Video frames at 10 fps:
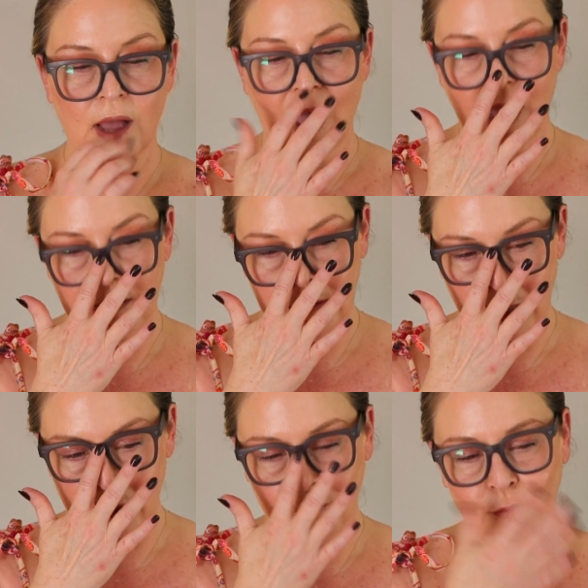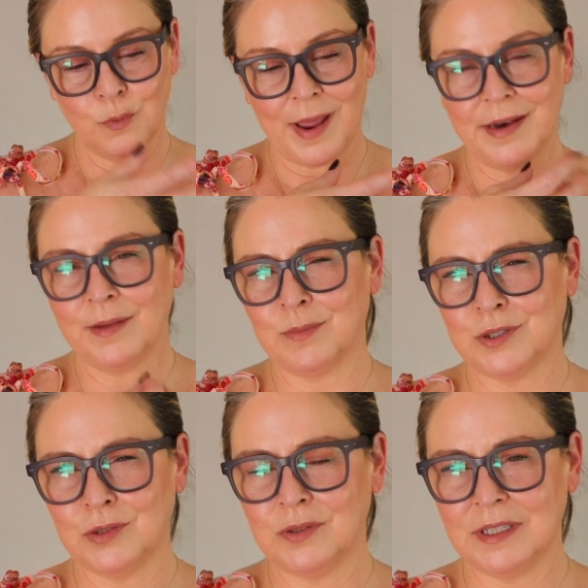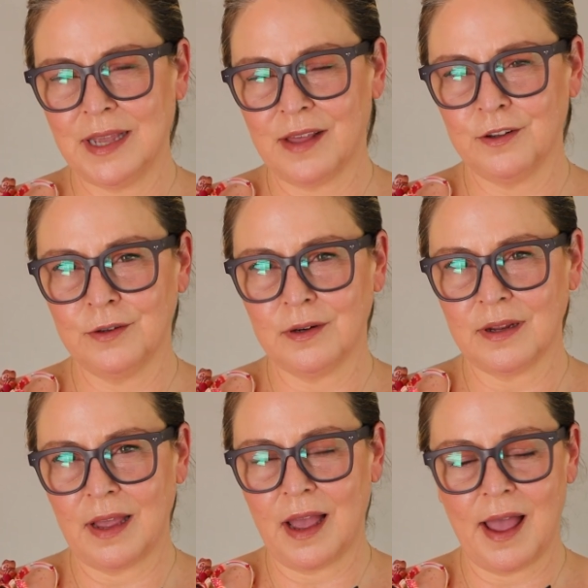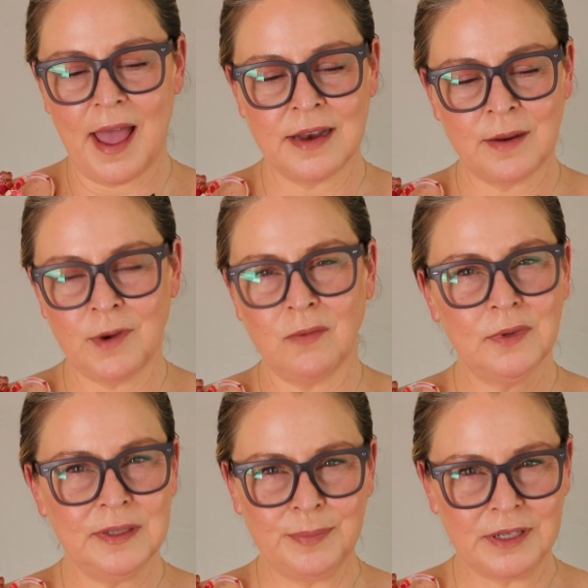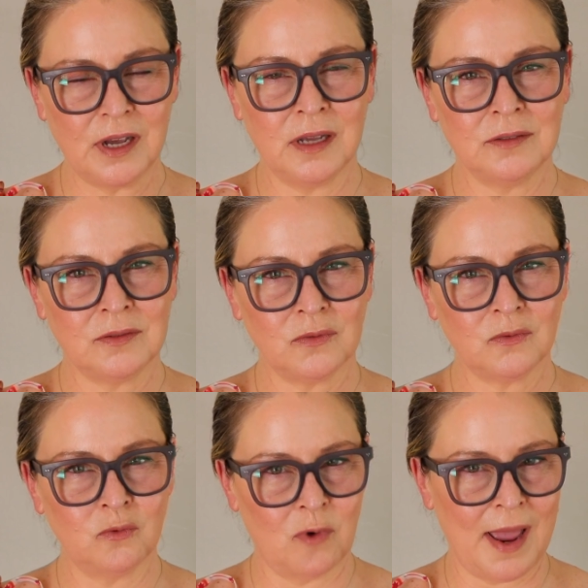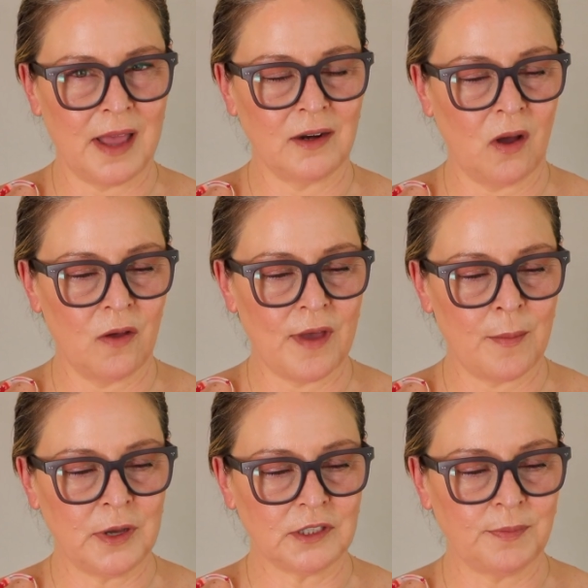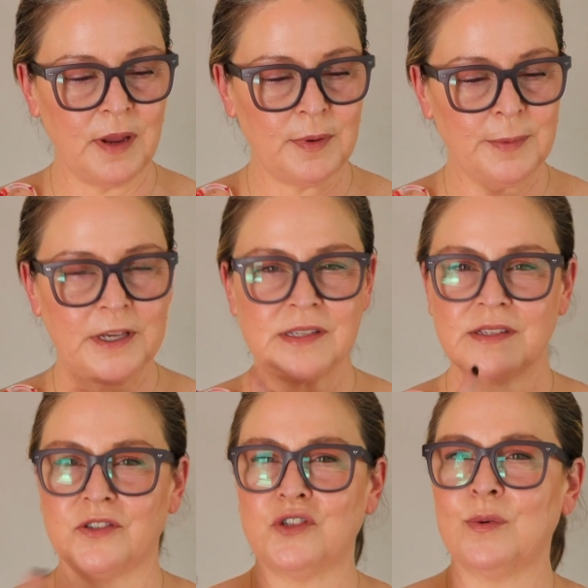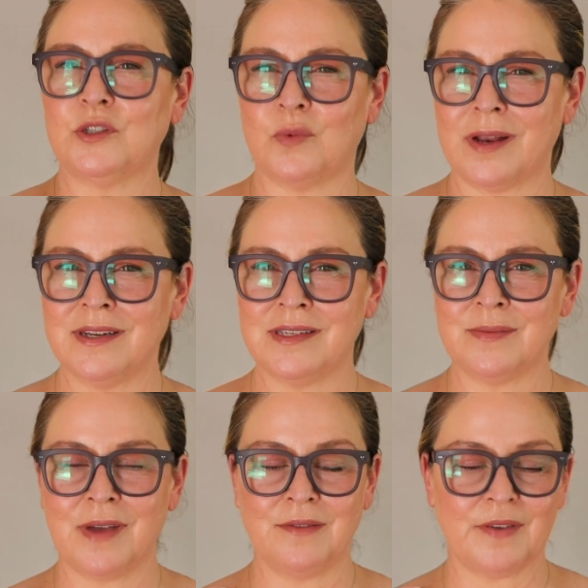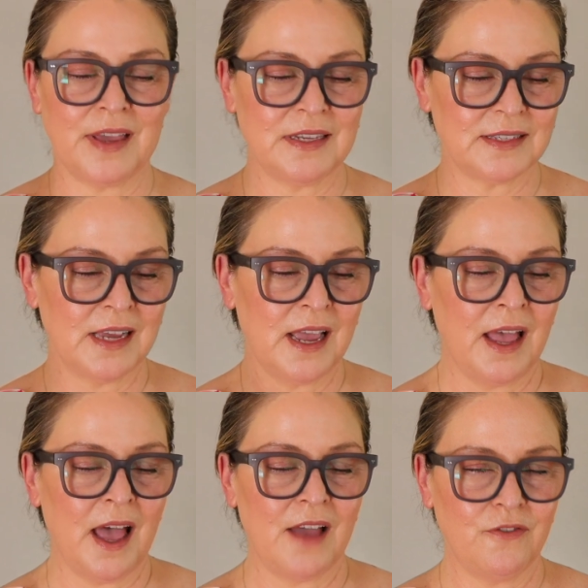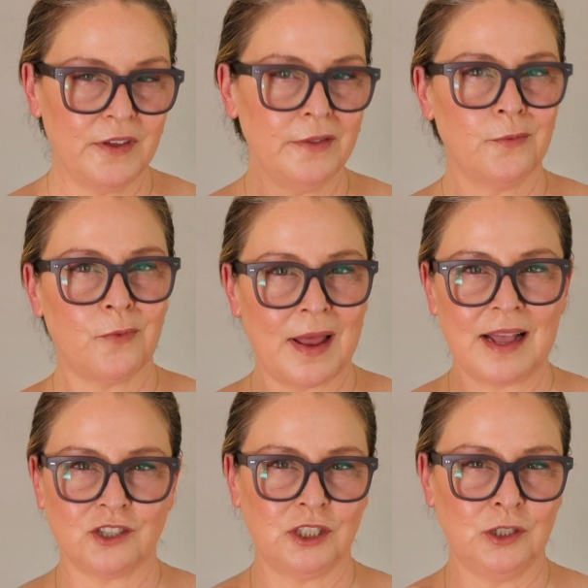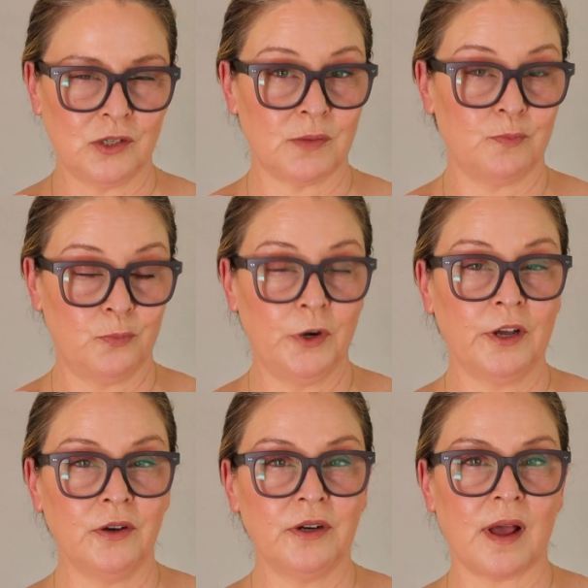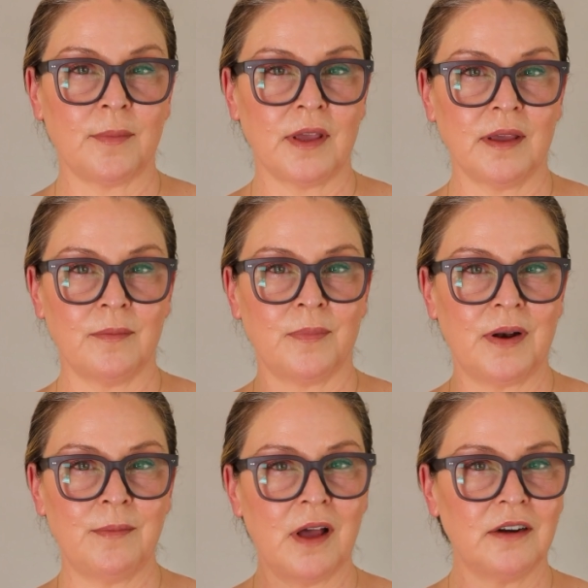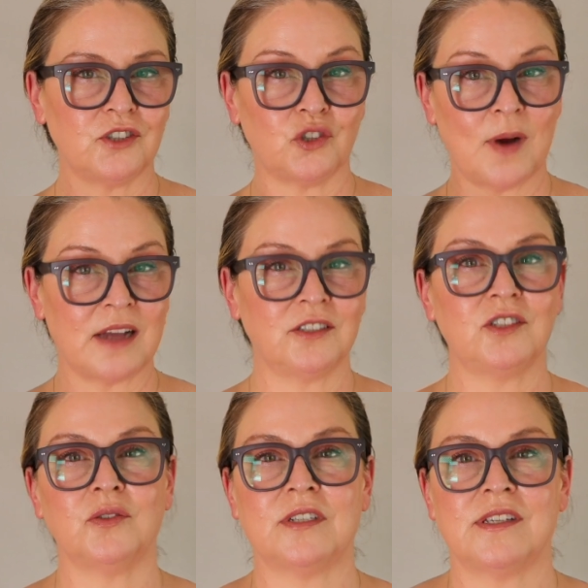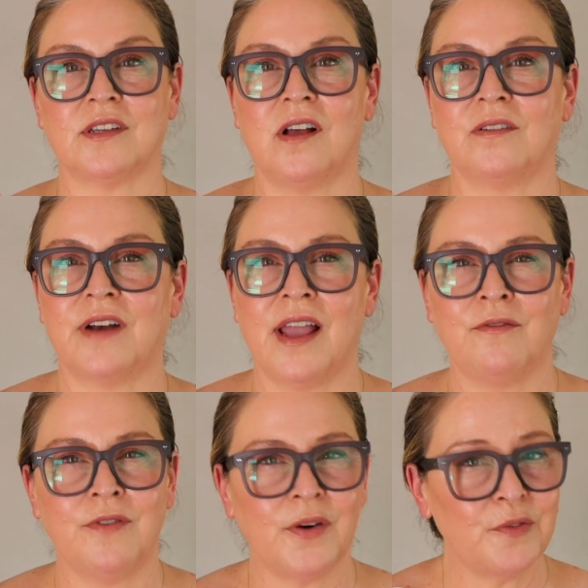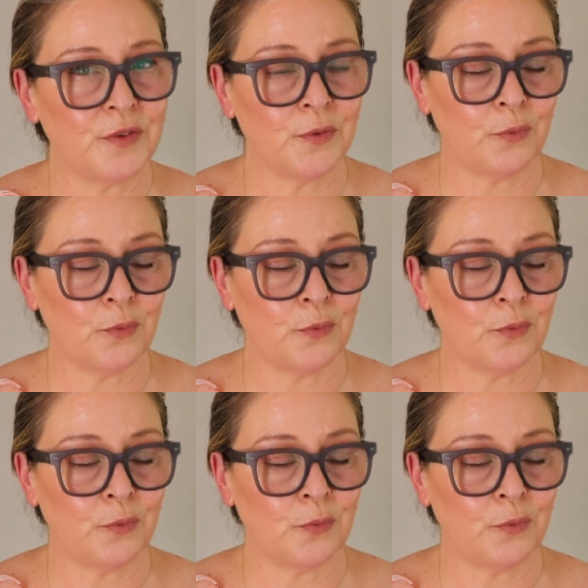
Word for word: I love red and blue together, and I'm not really big on red all that much, maybe because there's so much redness in my face. I feel that red actually looks pretty good on me, but I'm not attracted to it as a color, and I have very few